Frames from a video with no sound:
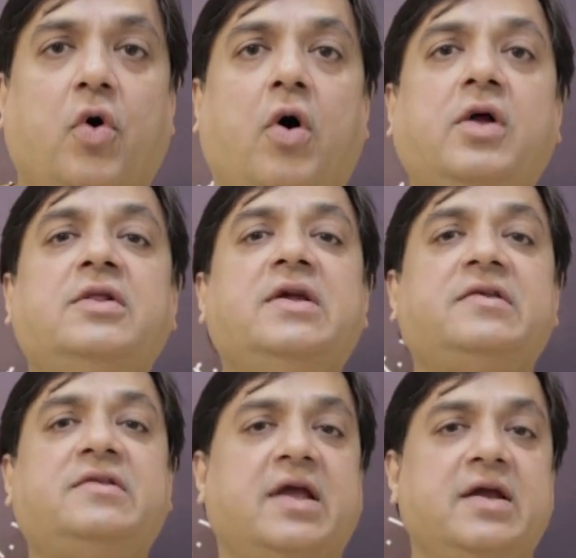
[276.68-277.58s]
all
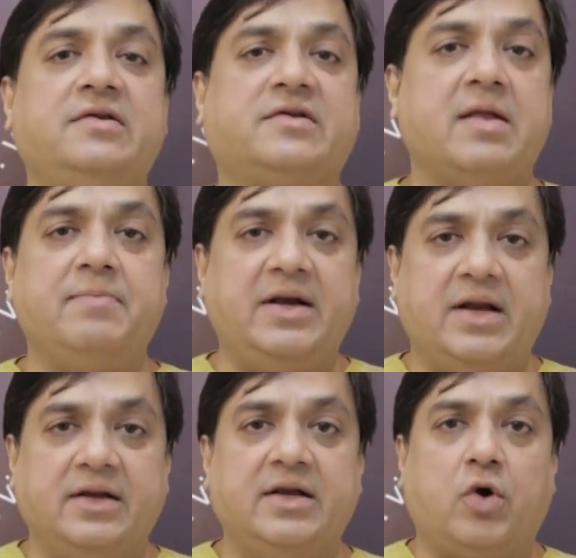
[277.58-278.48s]
these things can be
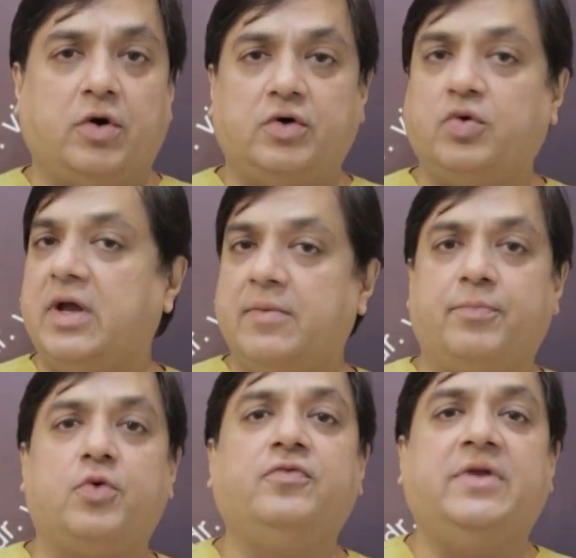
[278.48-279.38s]
done in order to
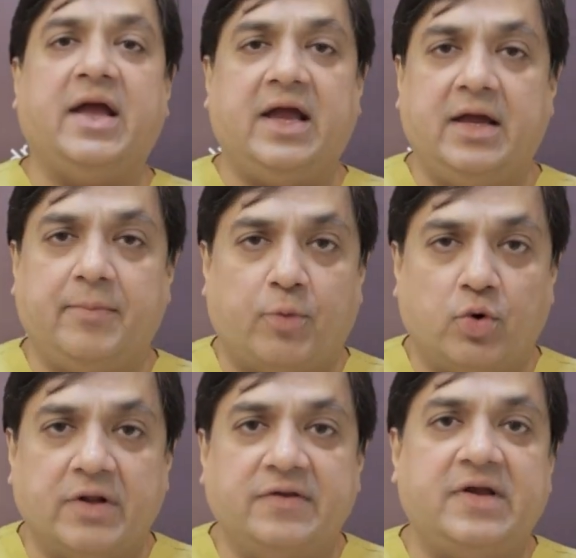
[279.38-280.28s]
improve the
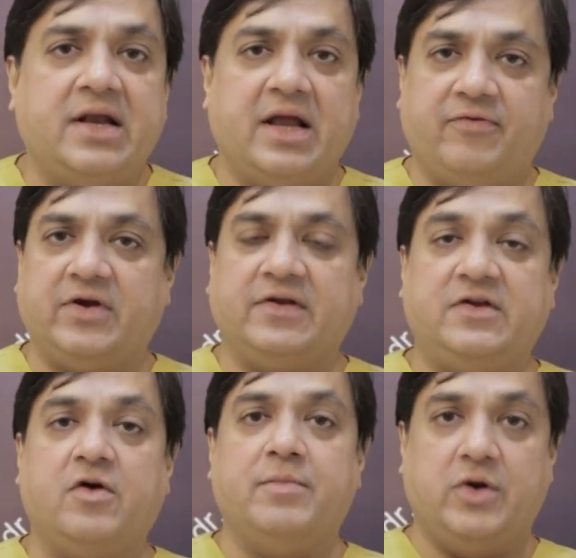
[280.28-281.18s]
potency and
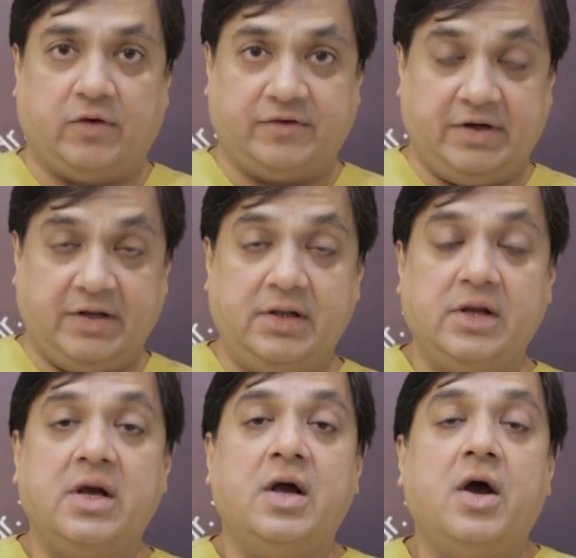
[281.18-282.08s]
efficacy of minoxidil.
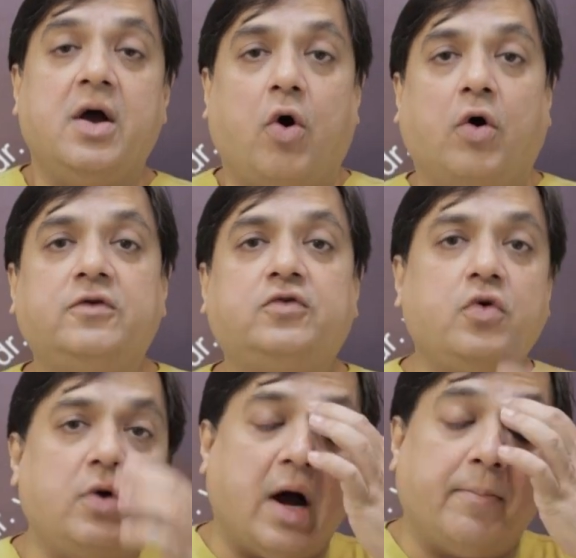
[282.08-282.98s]

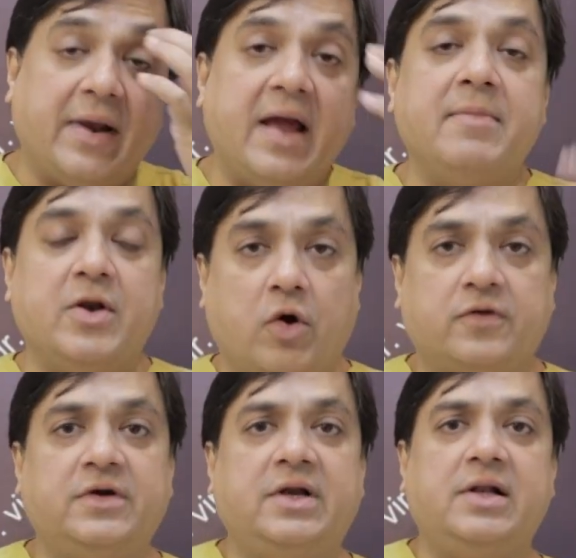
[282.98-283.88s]
Also, apply
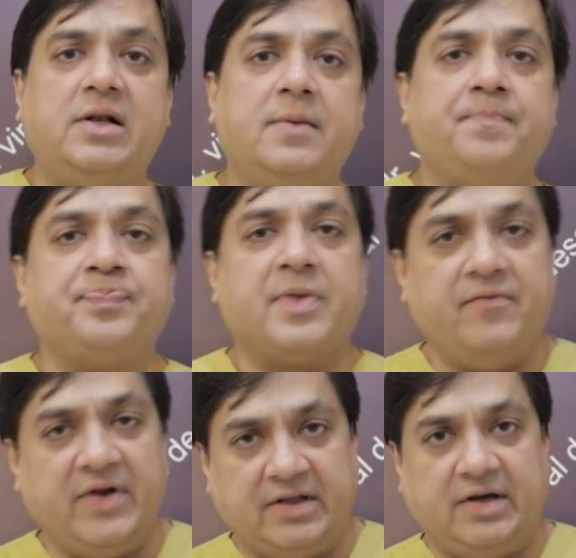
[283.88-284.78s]
minoxidil
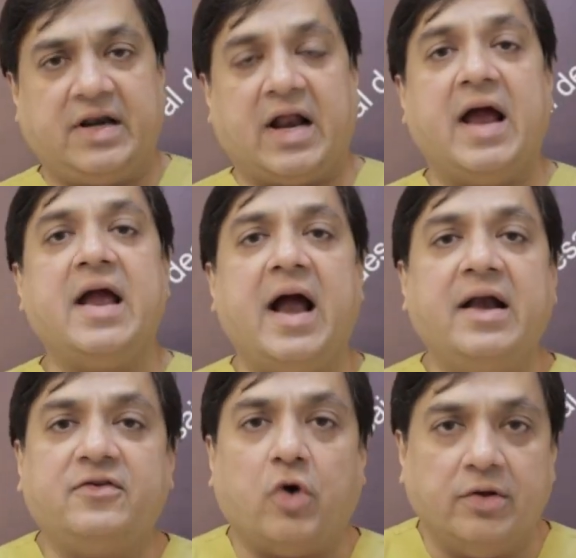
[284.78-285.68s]
with dry
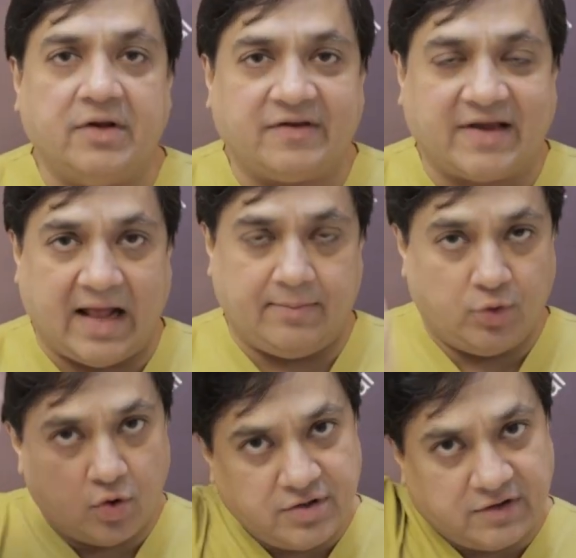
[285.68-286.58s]
hands on the
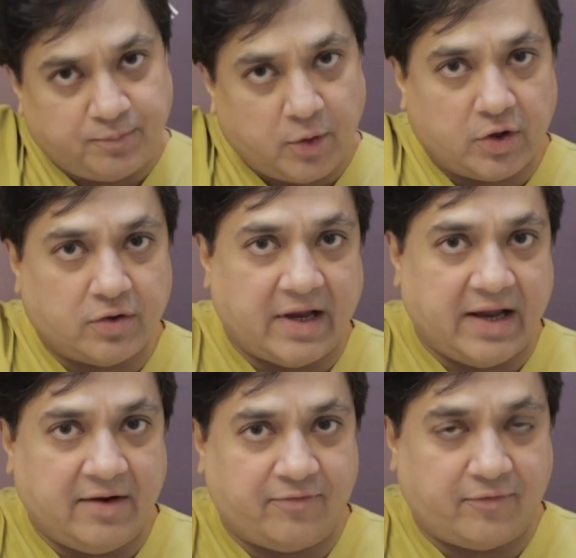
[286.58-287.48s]
scalp. Don't just put it on the
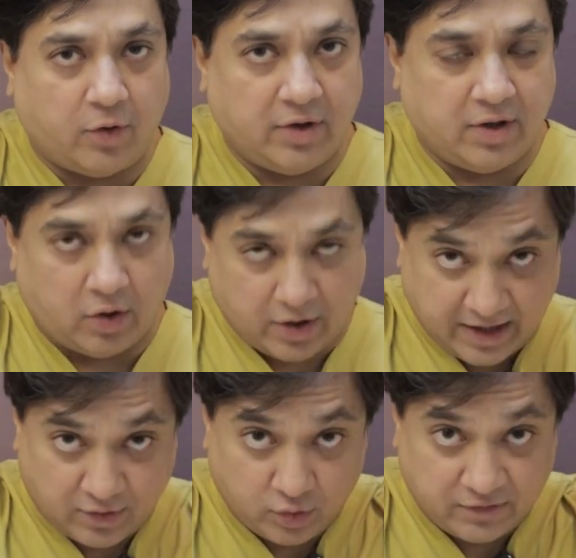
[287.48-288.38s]
hair
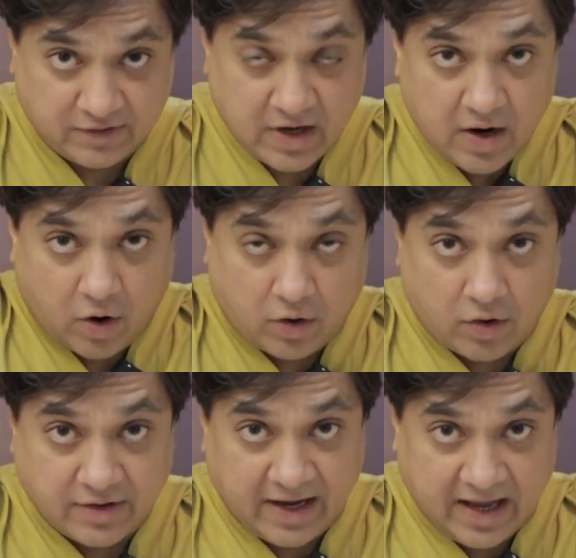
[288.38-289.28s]
roots
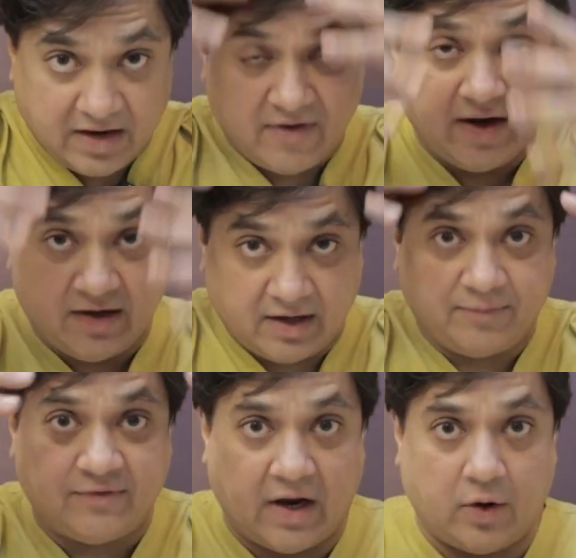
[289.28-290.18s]
or on the hair where it
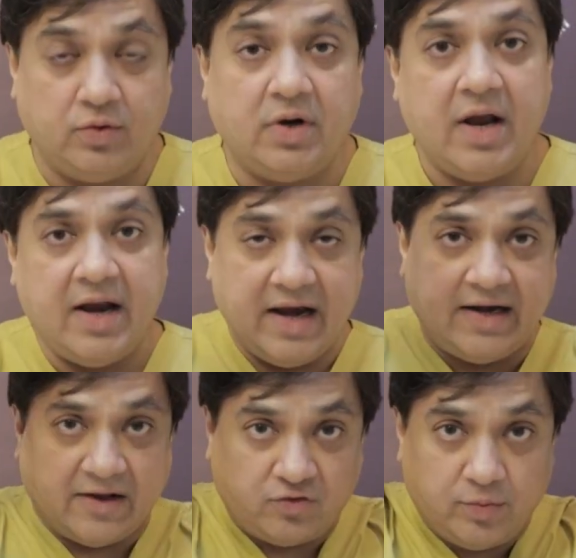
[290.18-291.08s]
drips down.
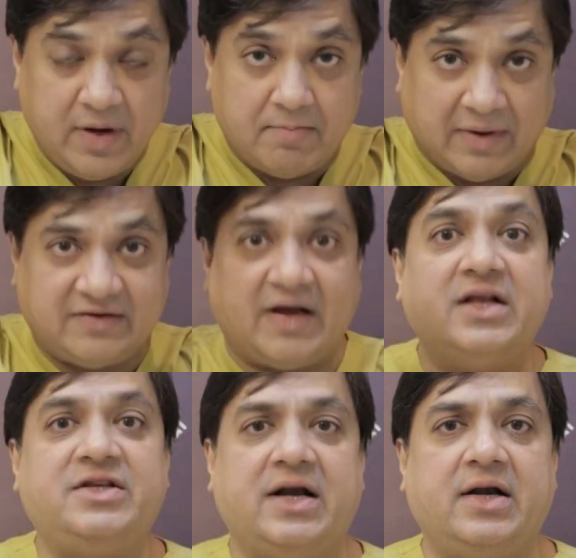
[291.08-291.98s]
It has to be
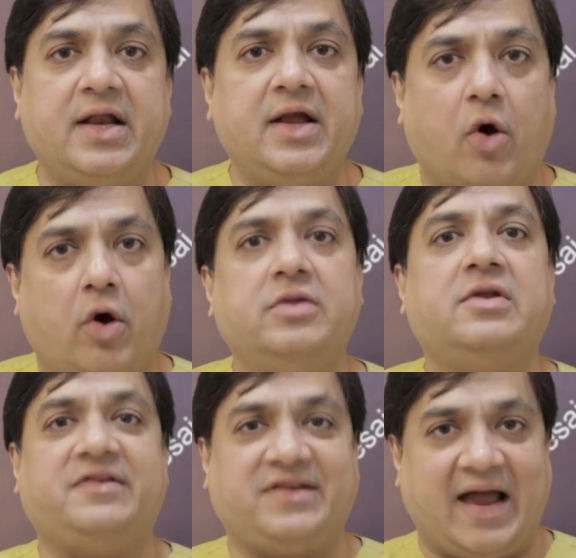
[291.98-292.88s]
massaged gently on
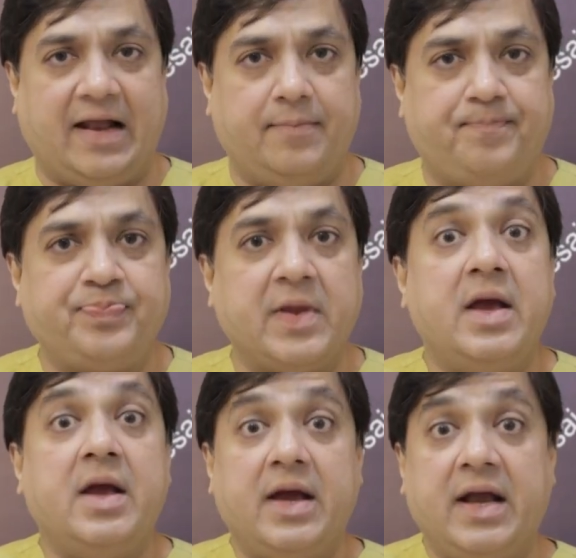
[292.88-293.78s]
the scalp.
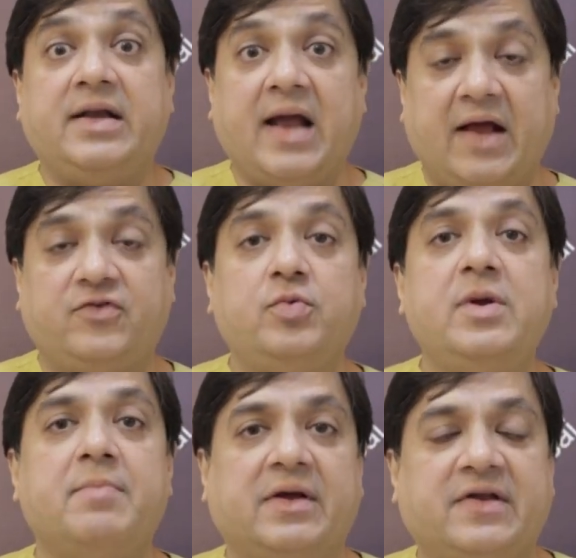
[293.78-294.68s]
It has to
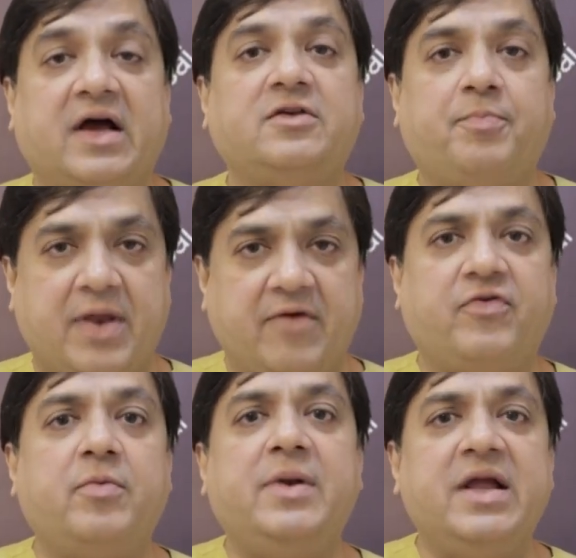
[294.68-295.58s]
be massaged
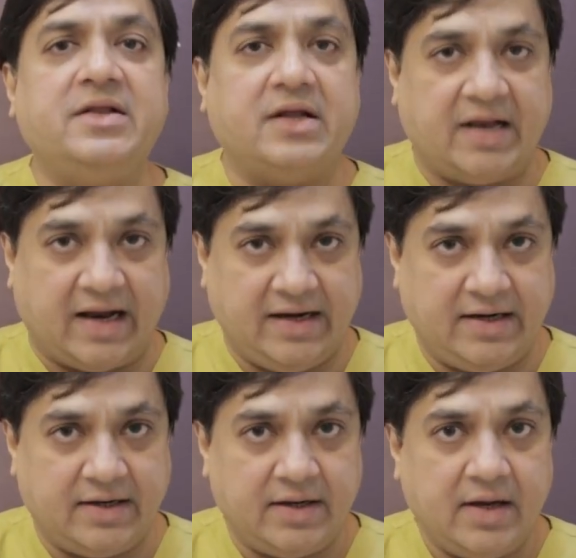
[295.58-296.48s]
preferably in the
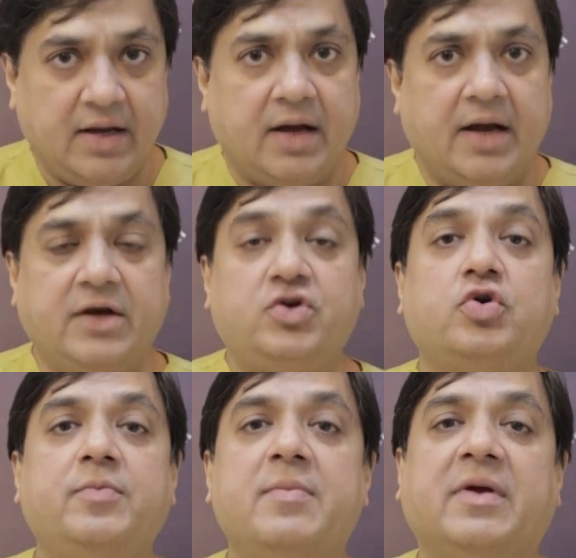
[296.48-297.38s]
night. it
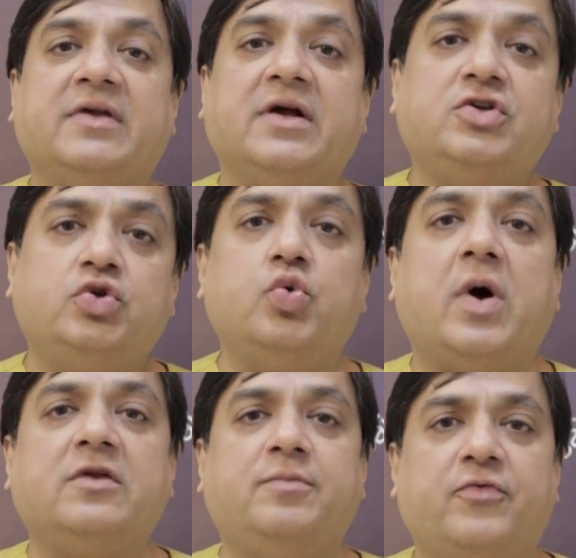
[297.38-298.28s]
should be massaged
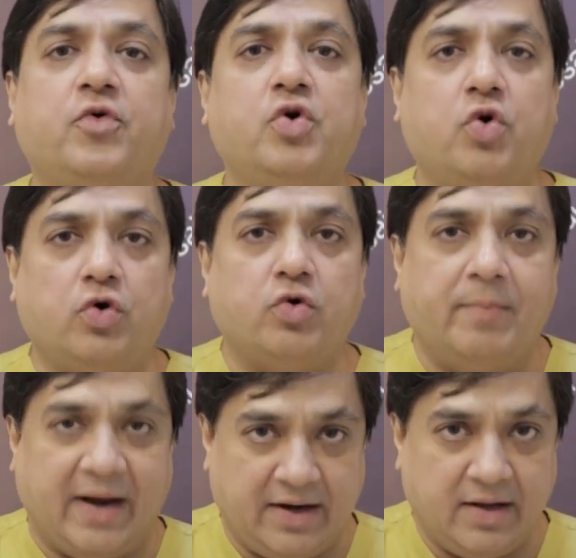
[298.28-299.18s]
2 hours before you go to
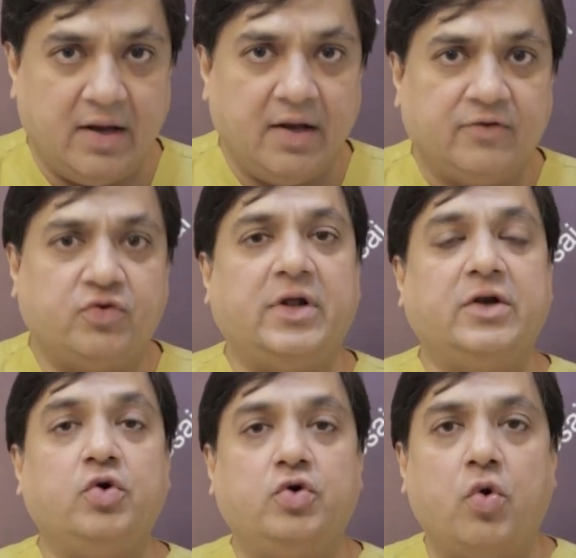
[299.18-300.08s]
bed, so
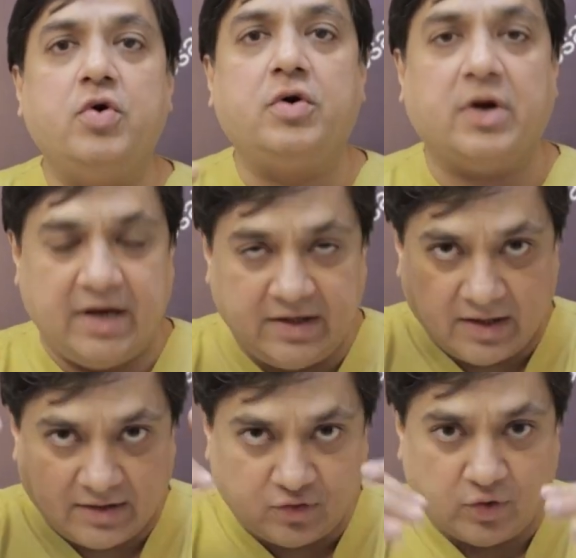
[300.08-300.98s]
that you don't, it
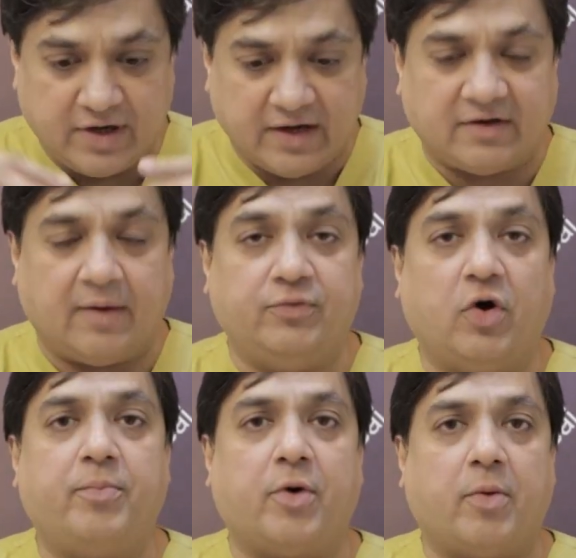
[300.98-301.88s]
so it gets absorbed